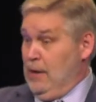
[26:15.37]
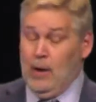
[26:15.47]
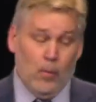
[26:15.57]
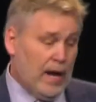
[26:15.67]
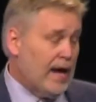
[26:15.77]

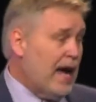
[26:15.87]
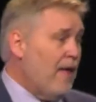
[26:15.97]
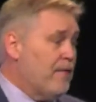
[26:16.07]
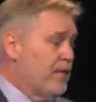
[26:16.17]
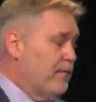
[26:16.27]
When I
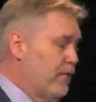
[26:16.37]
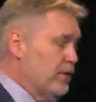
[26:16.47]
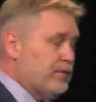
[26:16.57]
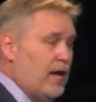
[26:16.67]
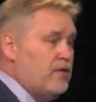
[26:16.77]
got there the
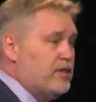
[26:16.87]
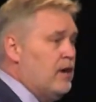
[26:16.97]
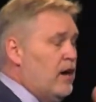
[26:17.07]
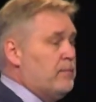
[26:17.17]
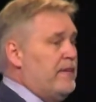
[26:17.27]
first day, she
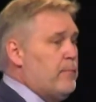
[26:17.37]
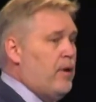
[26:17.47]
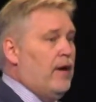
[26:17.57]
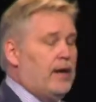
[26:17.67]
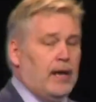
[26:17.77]
hugged me in the
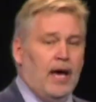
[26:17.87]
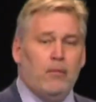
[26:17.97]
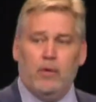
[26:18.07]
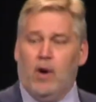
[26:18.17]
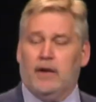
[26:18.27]
parking lot.
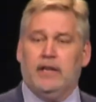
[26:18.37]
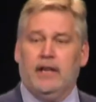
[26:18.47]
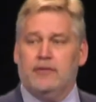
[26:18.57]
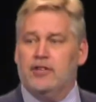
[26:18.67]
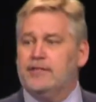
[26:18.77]
We walked in,
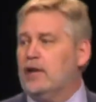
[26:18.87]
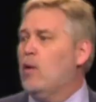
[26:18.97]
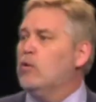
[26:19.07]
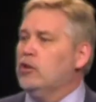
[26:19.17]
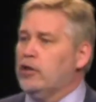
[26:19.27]
and she said, oh,
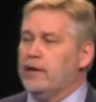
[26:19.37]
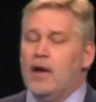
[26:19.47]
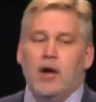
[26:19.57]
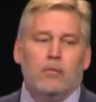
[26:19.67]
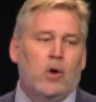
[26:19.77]
good,
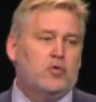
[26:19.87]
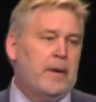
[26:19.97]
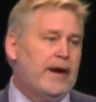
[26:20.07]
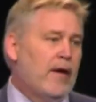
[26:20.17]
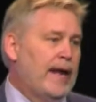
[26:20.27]

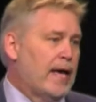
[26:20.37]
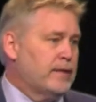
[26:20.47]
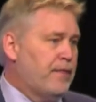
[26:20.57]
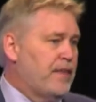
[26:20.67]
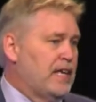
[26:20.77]
Rosemary already has a
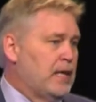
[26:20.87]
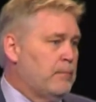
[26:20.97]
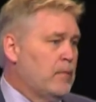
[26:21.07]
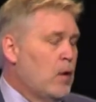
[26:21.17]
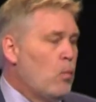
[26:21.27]

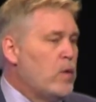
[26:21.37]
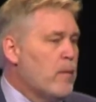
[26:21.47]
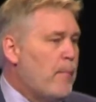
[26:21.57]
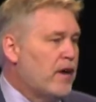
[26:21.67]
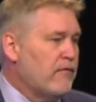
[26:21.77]
theme. We were
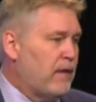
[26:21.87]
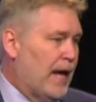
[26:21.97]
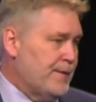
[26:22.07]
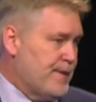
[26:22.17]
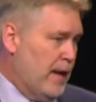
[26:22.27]

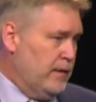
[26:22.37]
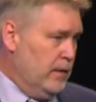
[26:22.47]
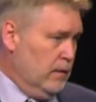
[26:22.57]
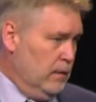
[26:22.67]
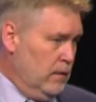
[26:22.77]
butterflies that year.